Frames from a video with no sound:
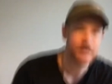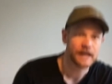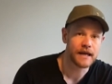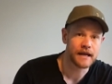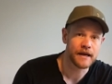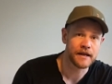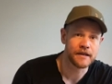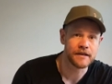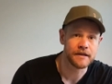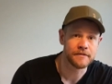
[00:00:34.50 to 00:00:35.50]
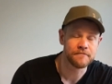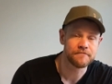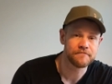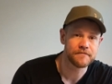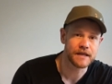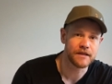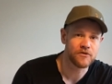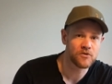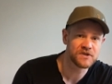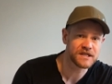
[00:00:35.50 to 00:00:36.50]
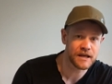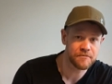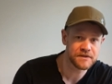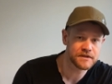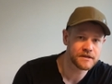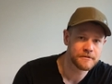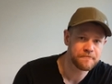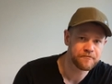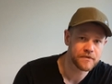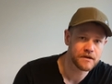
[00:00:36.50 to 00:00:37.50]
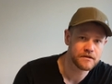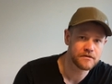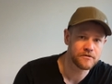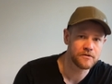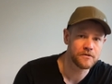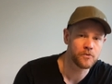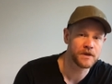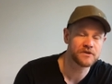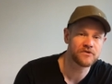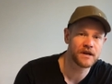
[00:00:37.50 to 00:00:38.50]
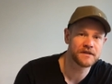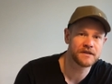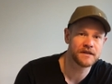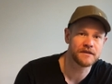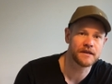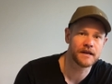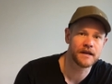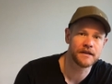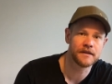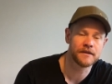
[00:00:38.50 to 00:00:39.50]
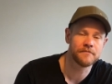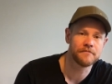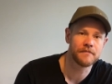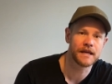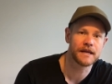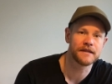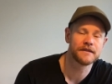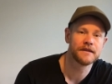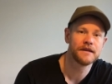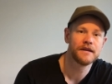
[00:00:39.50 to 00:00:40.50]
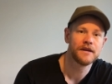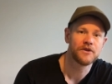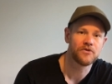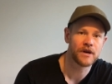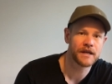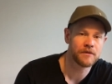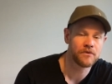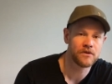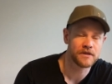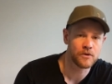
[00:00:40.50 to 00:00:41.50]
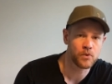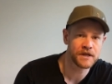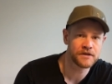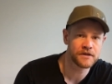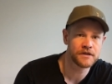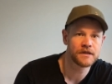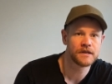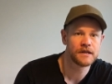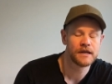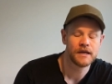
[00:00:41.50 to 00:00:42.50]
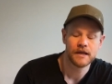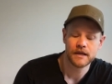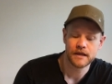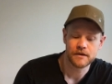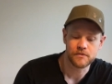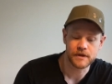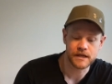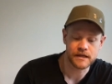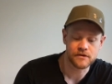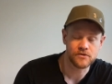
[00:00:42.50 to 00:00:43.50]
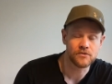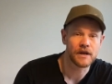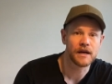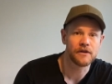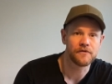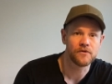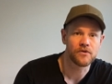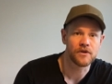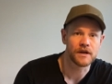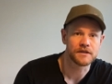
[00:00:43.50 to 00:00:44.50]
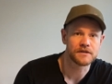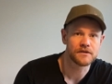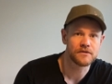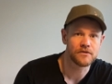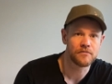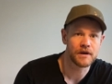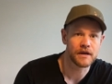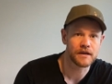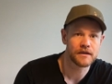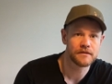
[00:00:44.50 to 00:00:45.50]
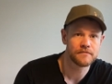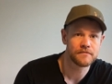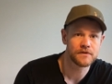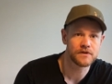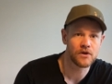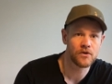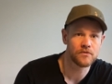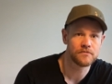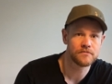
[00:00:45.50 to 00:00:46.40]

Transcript: And in those steps to winterize it and make it rideable in the winter, we need to add a few things to the bike. So